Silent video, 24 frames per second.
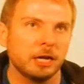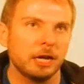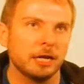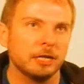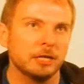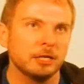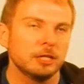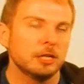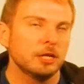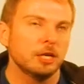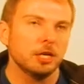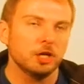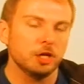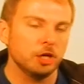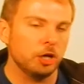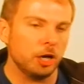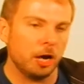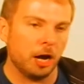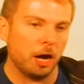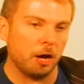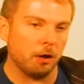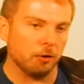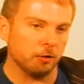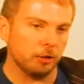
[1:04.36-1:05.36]
and I, you
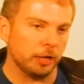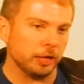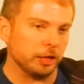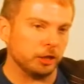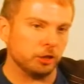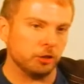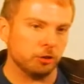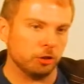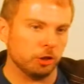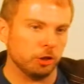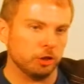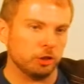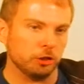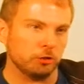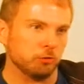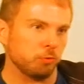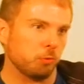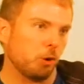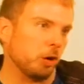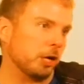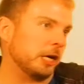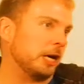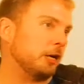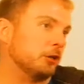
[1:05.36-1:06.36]
know how like you could
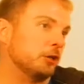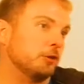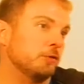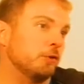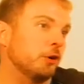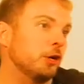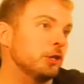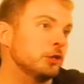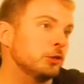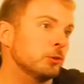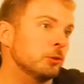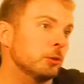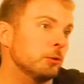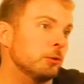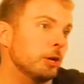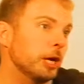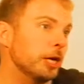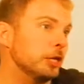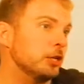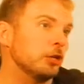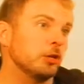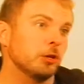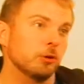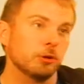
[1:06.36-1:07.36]
just walk out your front door,
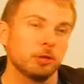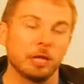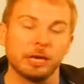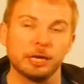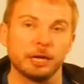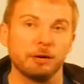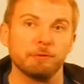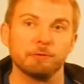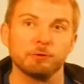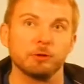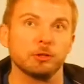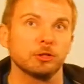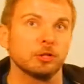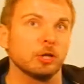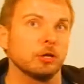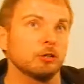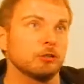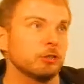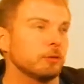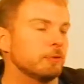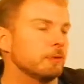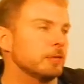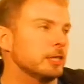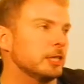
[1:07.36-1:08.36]
right? You know, like everyone
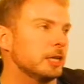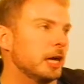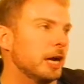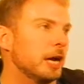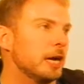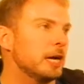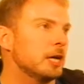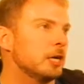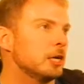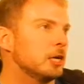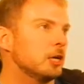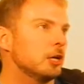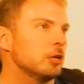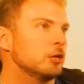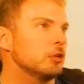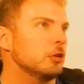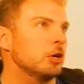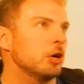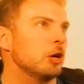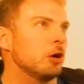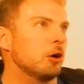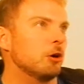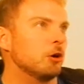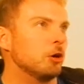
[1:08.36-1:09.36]
does every day.
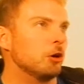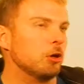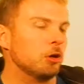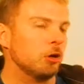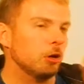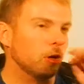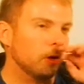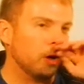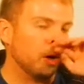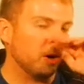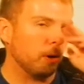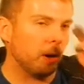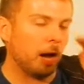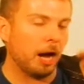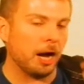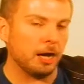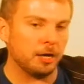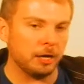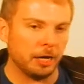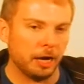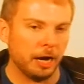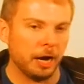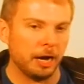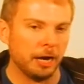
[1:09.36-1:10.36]
No, no, no, no.
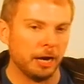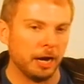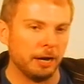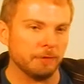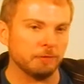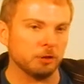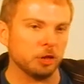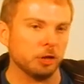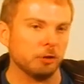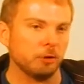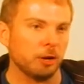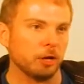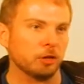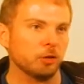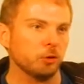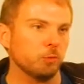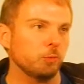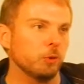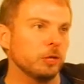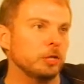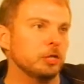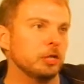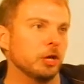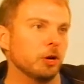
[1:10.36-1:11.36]
I, I have to go out the
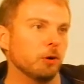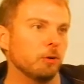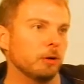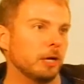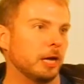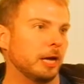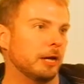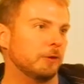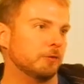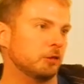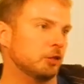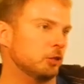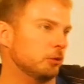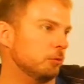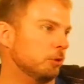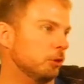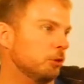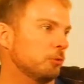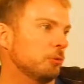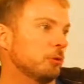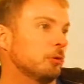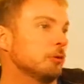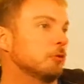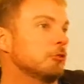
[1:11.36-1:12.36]
window and I have to do
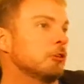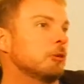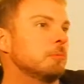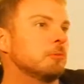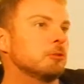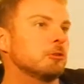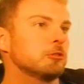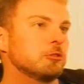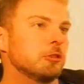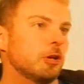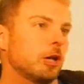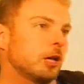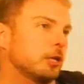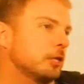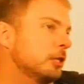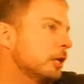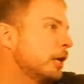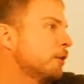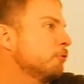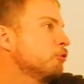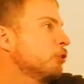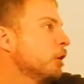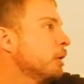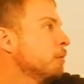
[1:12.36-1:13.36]
it through a somersault
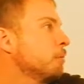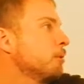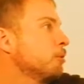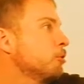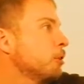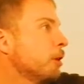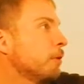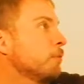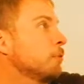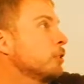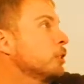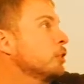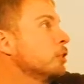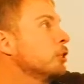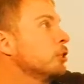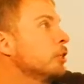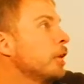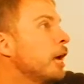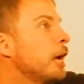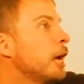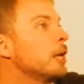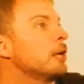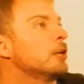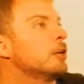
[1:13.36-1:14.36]
and I've trained myself to do
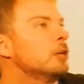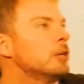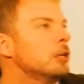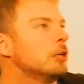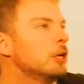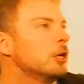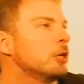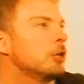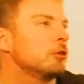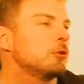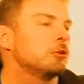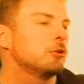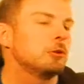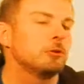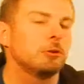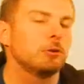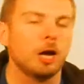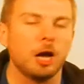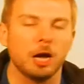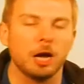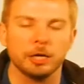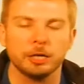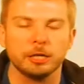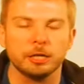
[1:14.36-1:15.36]
that through
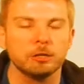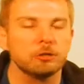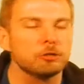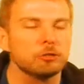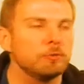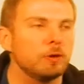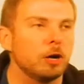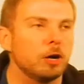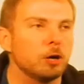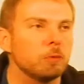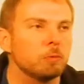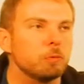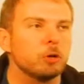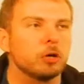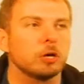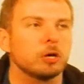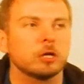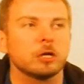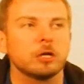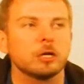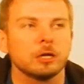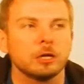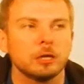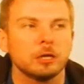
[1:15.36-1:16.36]
uh, years of hard
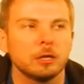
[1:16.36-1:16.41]
work.